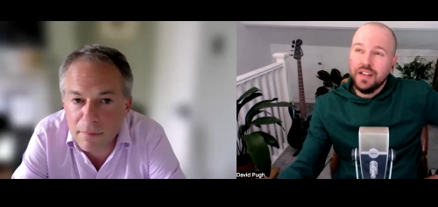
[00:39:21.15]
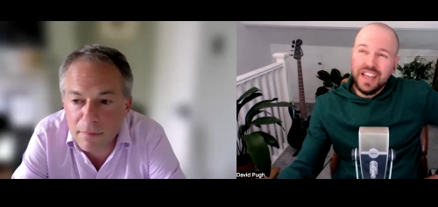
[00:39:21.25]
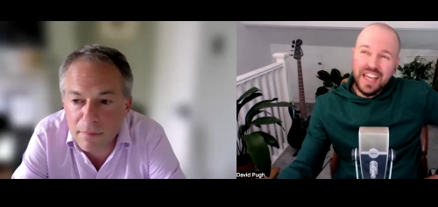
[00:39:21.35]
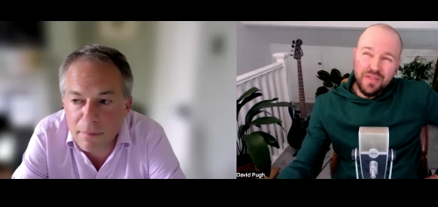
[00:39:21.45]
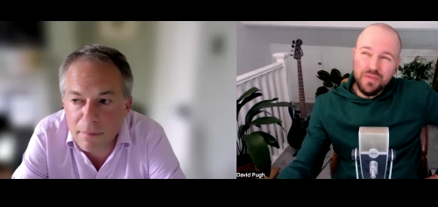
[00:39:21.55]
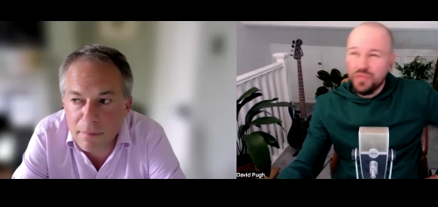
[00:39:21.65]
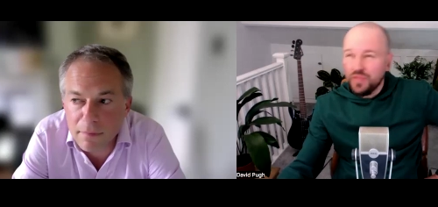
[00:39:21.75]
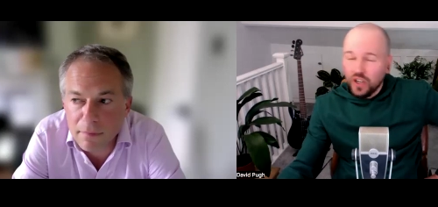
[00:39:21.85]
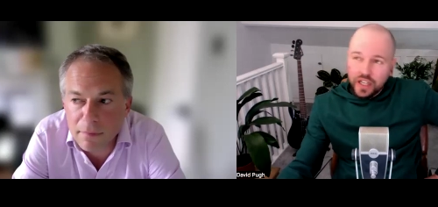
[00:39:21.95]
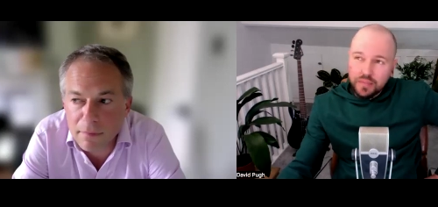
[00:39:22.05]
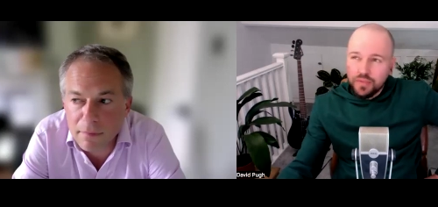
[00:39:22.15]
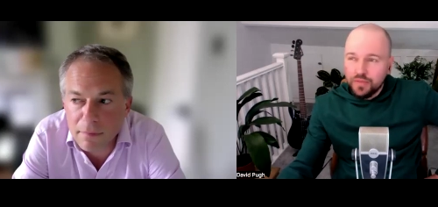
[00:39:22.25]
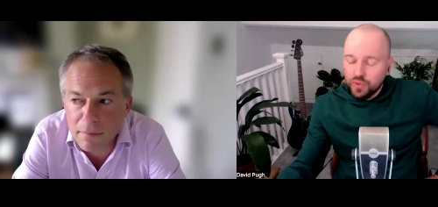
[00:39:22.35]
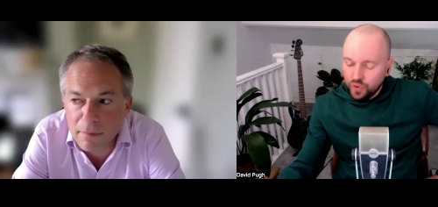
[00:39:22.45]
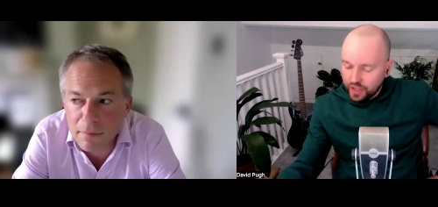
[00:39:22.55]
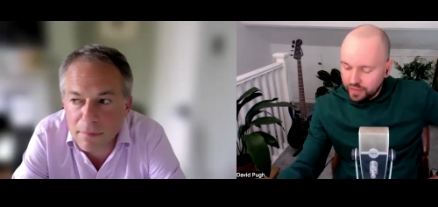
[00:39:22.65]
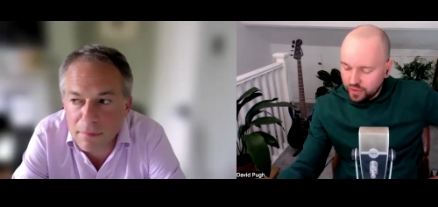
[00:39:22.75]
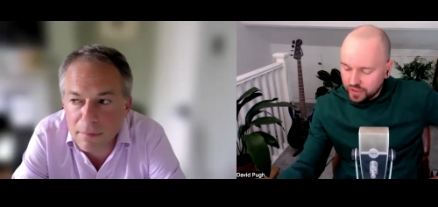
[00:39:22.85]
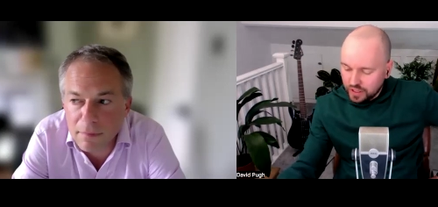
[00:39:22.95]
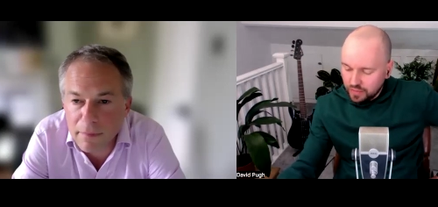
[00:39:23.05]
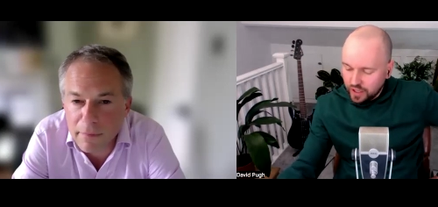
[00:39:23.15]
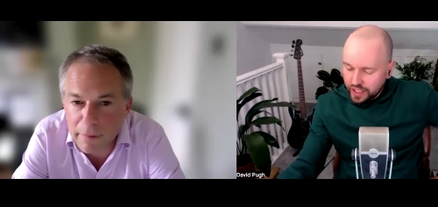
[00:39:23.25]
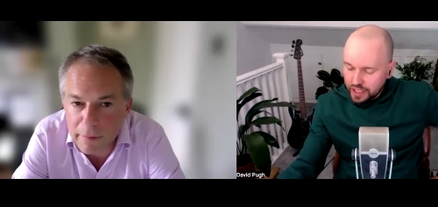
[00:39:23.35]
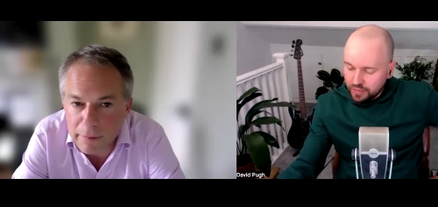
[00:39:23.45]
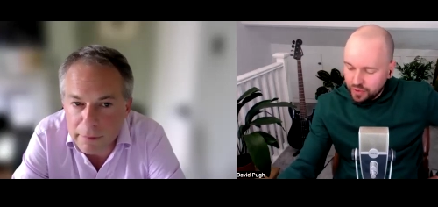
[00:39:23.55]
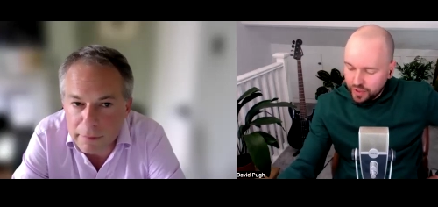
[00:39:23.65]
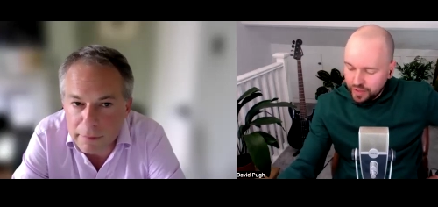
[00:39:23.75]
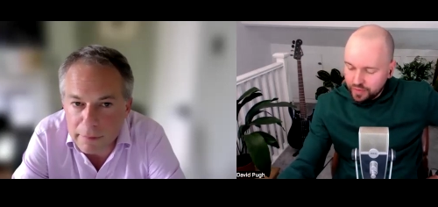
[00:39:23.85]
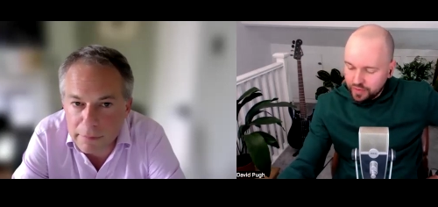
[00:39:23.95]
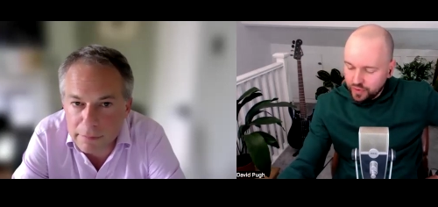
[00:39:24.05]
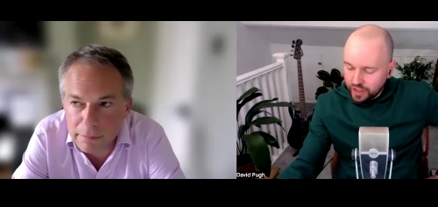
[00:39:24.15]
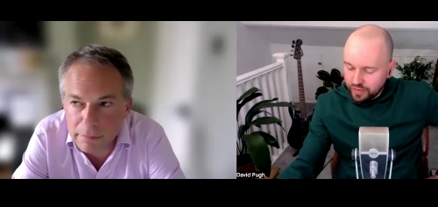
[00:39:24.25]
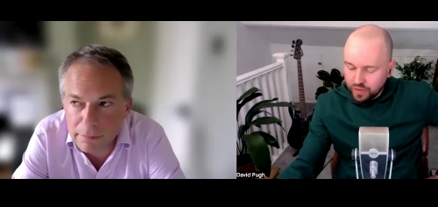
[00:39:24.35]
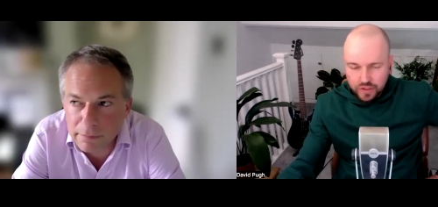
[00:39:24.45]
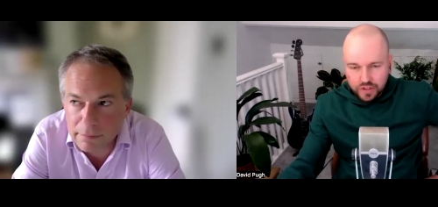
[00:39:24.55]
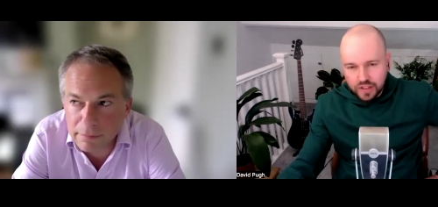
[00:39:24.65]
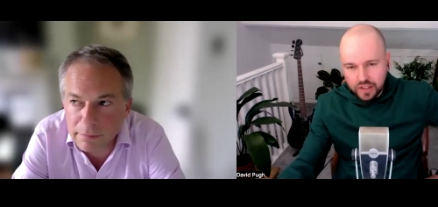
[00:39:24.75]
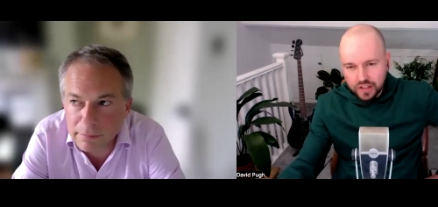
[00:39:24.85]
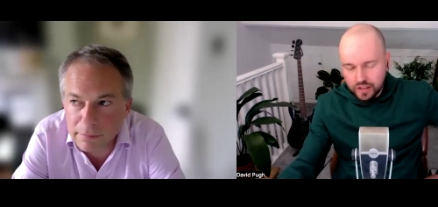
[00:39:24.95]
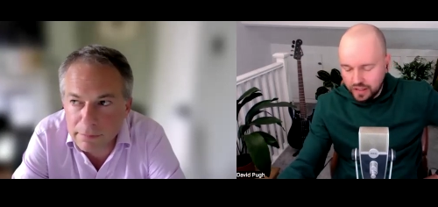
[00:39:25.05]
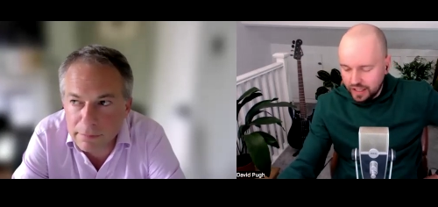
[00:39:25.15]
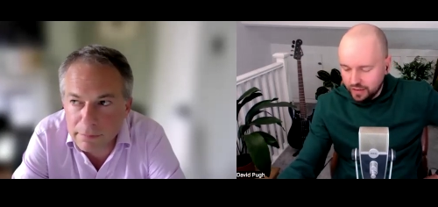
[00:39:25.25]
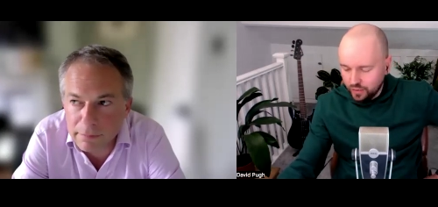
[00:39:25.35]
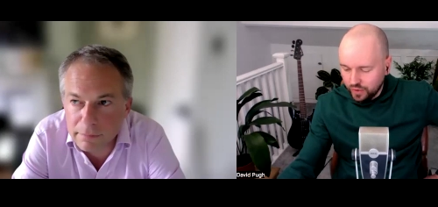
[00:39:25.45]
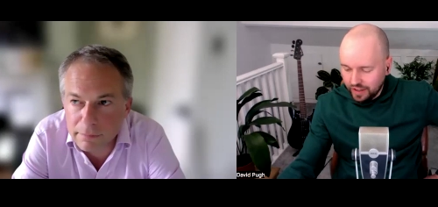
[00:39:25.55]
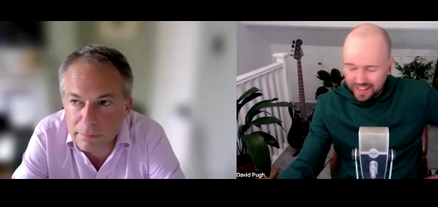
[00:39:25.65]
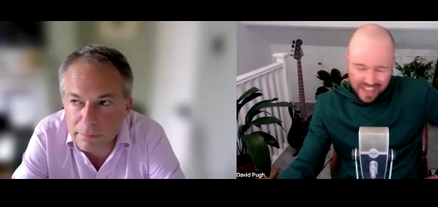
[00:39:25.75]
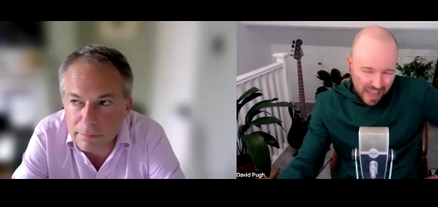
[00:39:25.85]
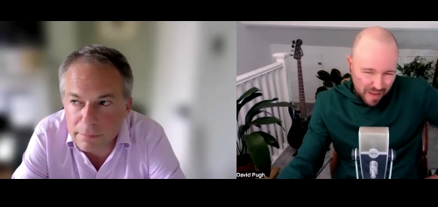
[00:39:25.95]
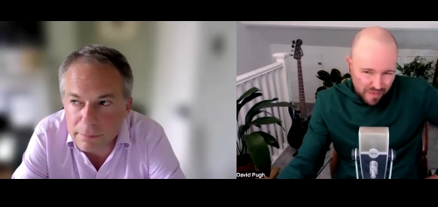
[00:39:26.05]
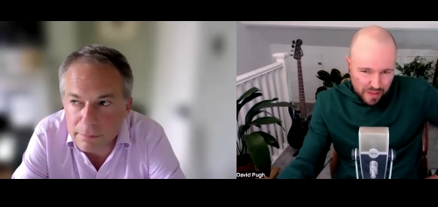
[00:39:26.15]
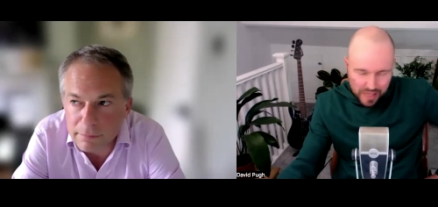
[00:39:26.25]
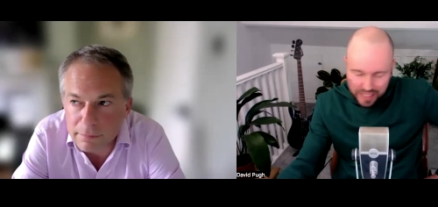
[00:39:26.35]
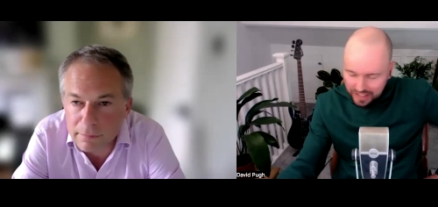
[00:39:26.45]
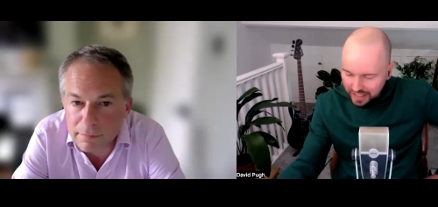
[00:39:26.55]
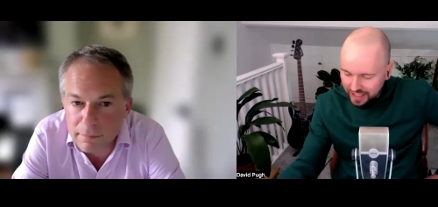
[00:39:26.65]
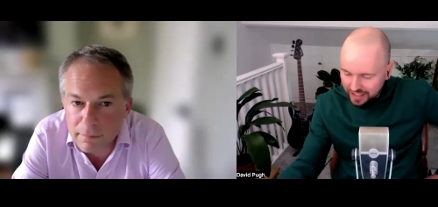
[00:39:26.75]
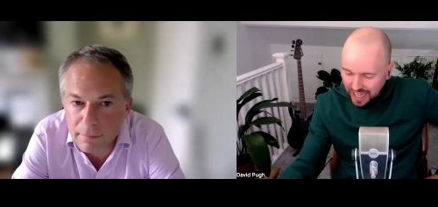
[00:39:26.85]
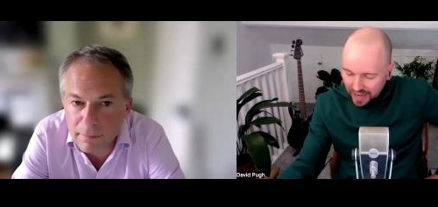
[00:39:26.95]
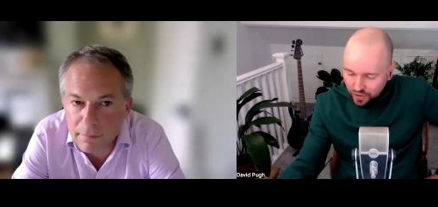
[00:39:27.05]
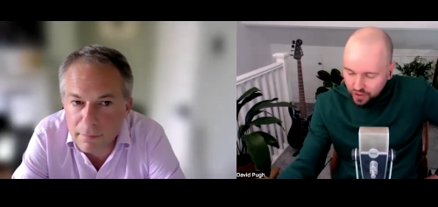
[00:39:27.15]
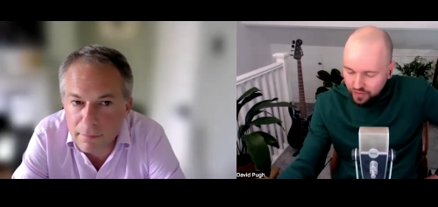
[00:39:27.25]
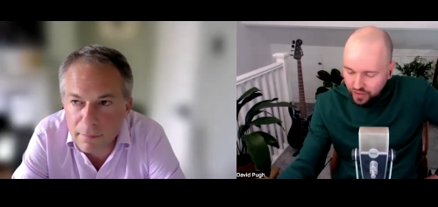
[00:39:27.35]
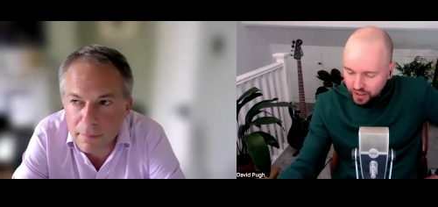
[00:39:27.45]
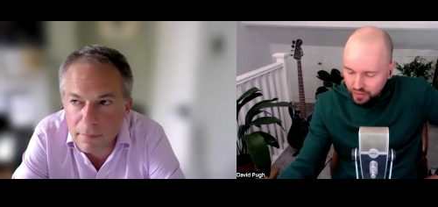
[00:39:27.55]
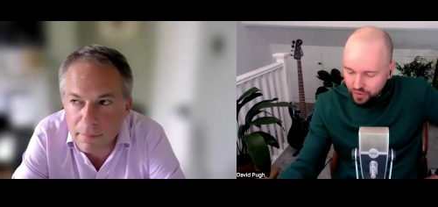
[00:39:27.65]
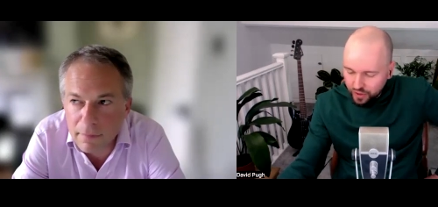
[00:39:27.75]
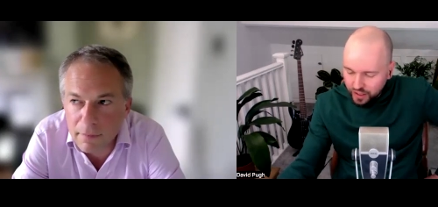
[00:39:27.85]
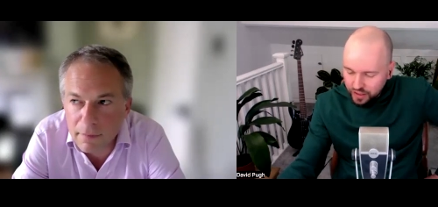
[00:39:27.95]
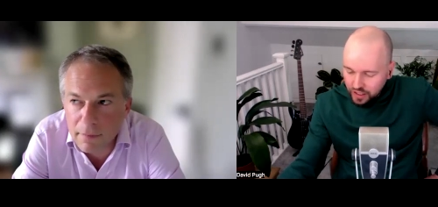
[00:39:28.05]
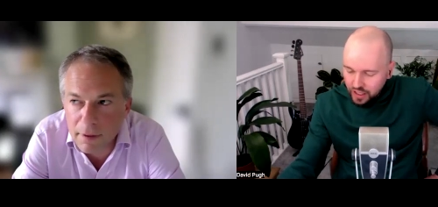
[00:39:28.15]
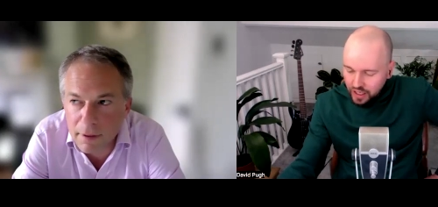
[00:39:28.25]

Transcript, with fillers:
Speaker 1: even kind of before they've got to the market or even before they've got to the, the, that or they're at that mvp stage and they haven't got a final product